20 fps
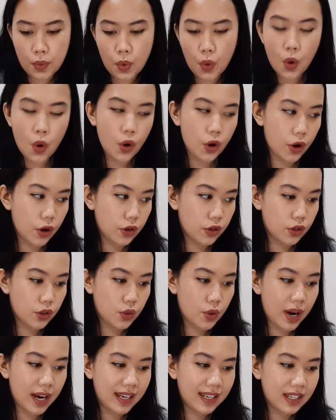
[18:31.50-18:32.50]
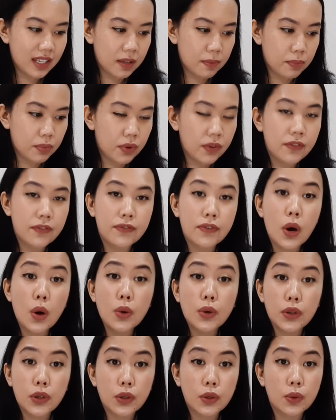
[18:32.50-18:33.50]
or trying to
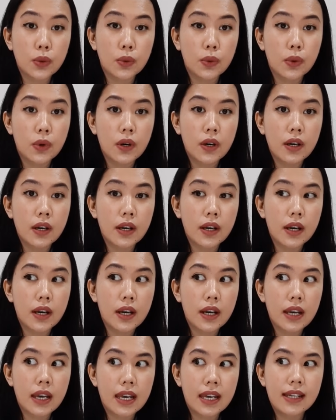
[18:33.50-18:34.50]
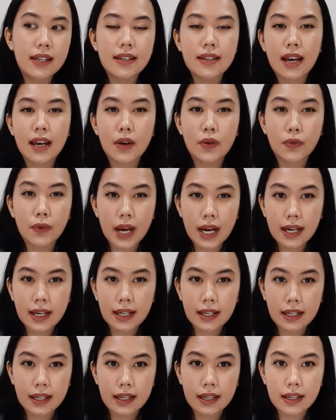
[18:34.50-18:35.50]
provoke you
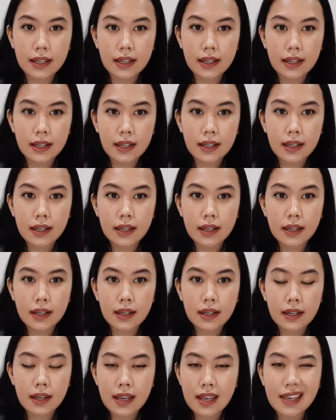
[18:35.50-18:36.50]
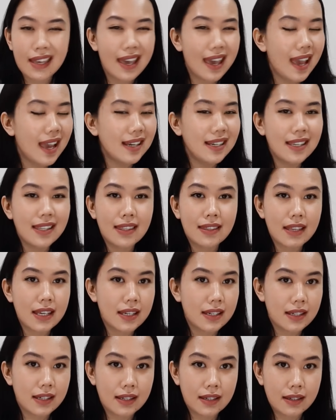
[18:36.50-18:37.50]
indirectly,
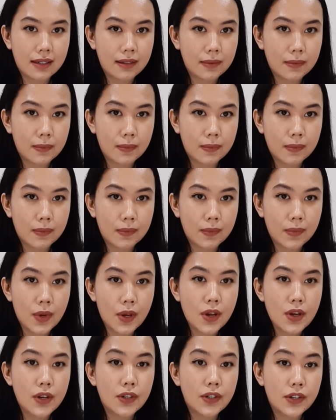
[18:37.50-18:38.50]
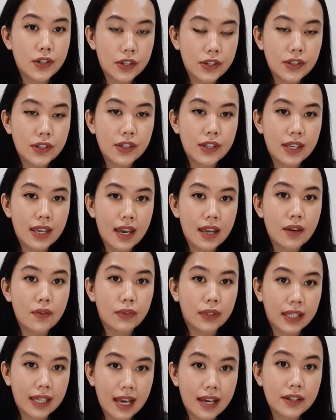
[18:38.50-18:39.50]
anything just to get a
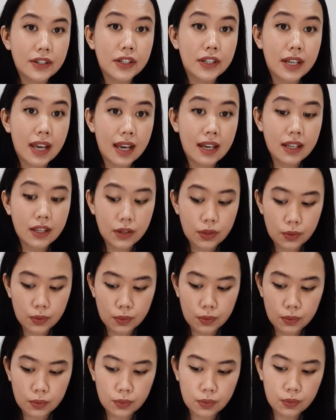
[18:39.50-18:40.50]
reaction out of you.